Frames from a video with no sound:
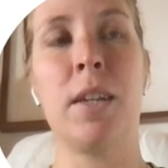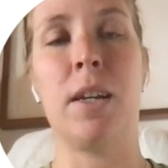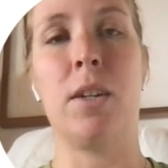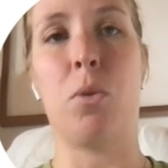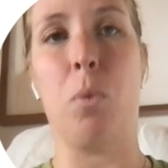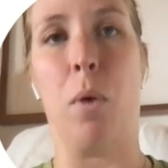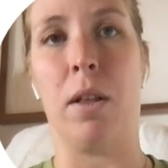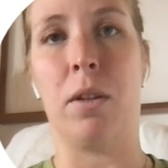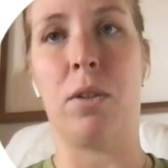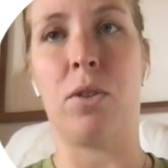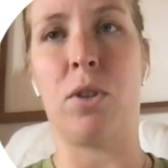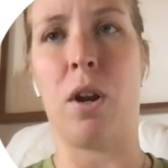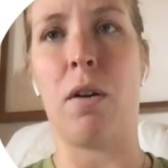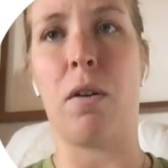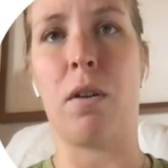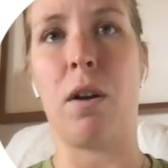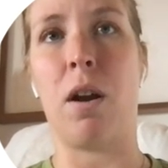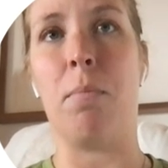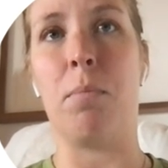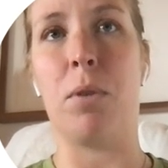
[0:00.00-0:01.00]
as well as our
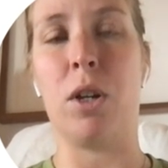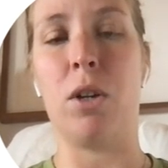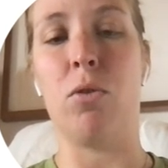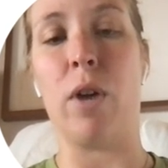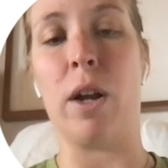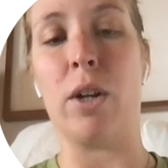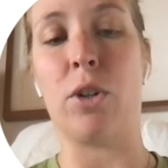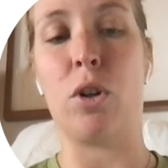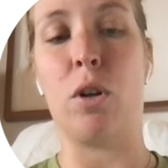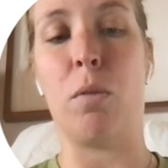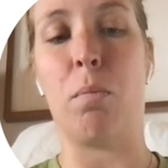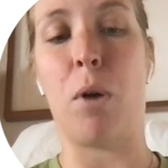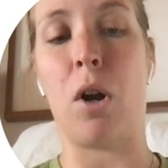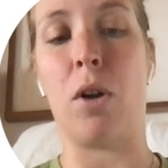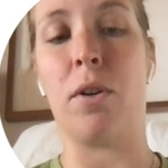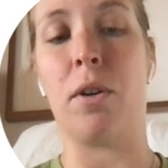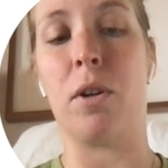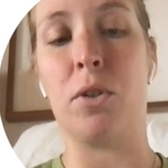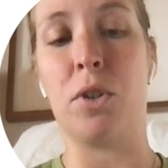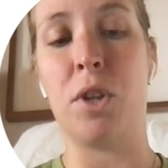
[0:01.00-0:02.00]
congressional
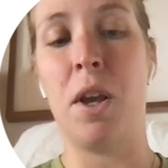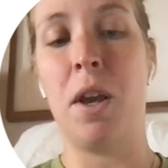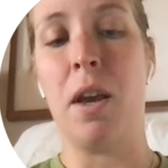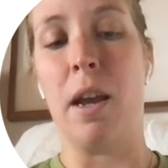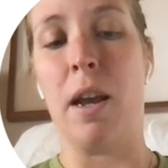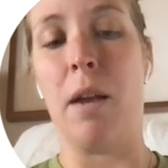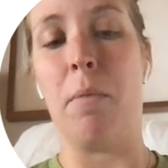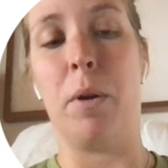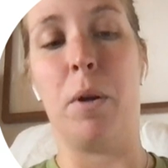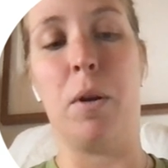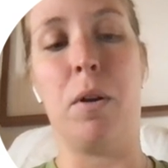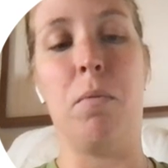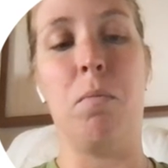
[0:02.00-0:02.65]
partners, and